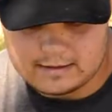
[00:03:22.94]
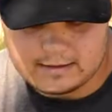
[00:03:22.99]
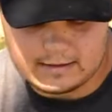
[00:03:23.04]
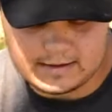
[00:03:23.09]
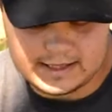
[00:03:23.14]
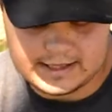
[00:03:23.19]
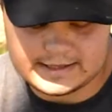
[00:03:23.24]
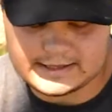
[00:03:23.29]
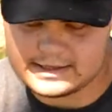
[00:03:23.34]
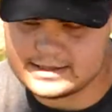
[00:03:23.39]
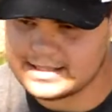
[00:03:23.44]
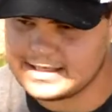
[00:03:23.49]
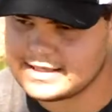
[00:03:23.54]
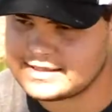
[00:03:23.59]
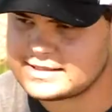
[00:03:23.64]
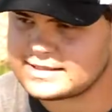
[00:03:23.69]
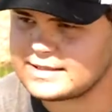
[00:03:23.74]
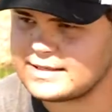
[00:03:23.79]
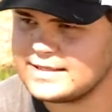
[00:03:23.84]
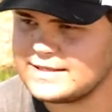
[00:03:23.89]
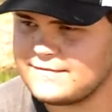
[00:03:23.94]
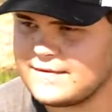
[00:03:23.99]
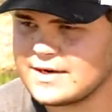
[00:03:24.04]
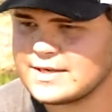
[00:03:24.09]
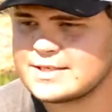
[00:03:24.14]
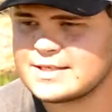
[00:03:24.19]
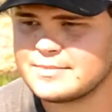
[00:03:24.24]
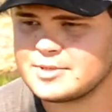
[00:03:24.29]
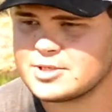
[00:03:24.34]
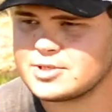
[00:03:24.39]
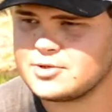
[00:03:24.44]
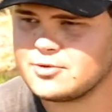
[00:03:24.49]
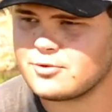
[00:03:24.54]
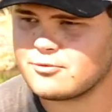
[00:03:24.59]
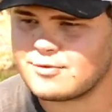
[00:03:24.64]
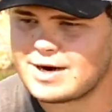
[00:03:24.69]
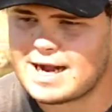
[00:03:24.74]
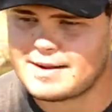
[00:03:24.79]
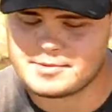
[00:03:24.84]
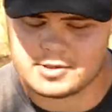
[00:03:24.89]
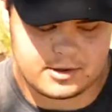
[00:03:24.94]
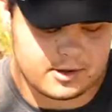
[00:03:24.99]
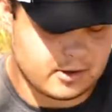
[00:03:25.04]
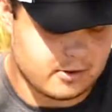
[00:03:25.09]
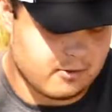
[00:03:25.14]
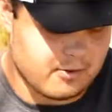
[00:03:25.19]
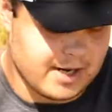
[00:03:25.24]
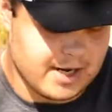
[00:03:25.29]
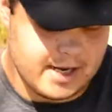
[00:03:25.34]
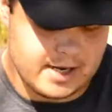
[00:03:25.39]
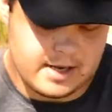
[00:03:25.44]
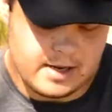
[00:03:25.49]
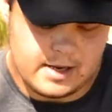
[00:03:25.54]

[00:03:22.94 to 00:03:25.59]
This disc is very similar to a Raptor in a way.